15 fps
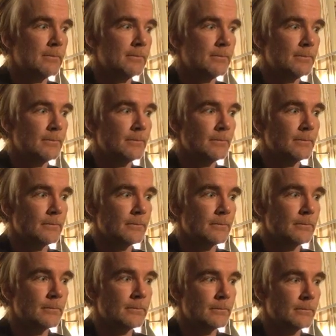
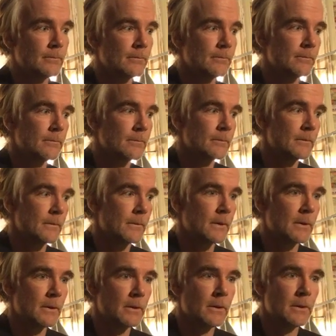
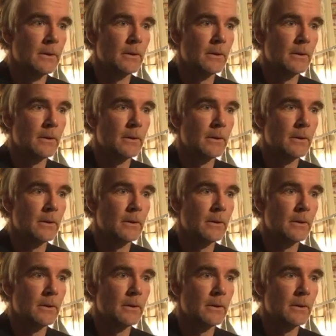Nobody speaks.